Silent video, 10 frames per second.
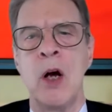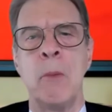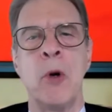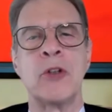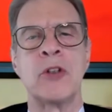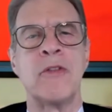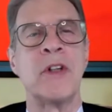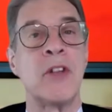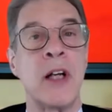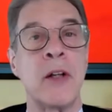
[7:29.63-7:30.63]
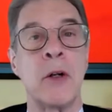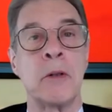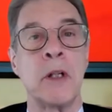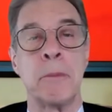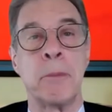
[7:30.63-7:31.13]
Most of his
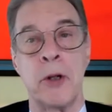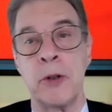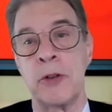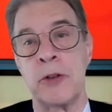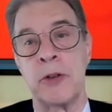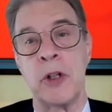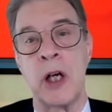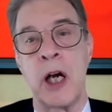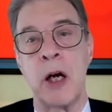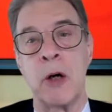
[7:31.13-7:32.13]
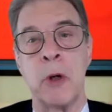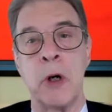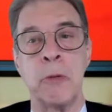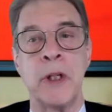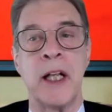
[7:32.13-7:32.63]
other posts uh,
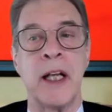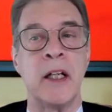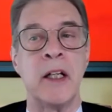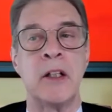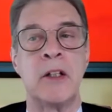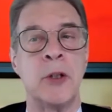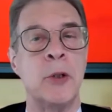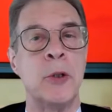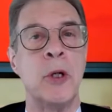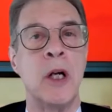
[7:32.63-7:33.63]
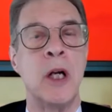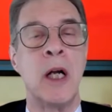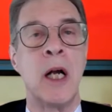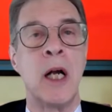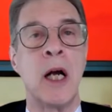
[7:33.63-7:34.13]
related to
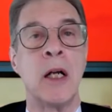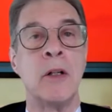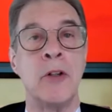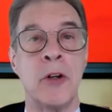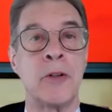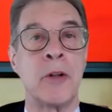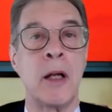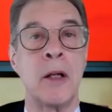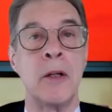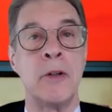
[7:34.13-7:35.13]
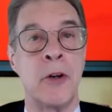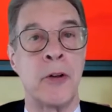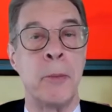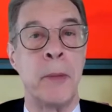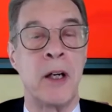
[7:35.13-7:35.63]
North, North
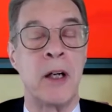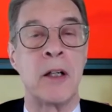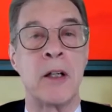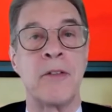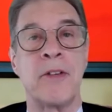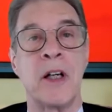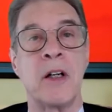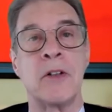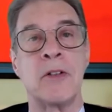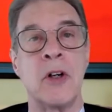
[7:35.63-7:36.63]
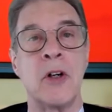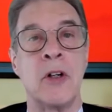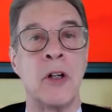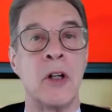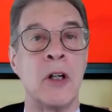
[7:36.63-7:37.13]
American affairs
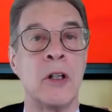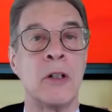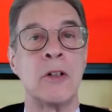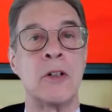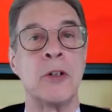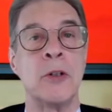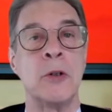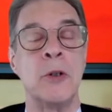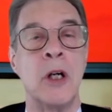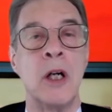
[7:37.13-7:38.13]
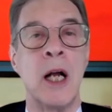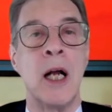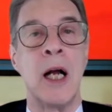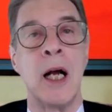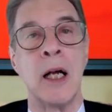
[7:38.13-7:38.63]
or to
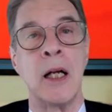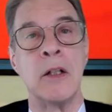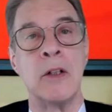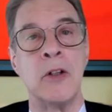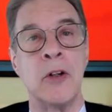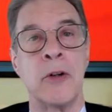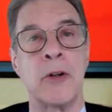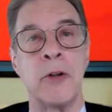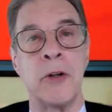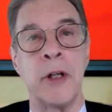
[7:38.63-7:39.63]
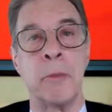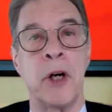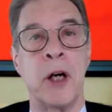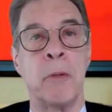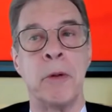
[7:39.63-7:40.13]
uh, North Korean
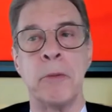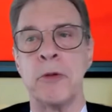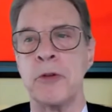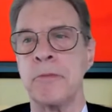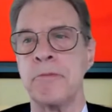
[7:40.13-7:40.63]
problems.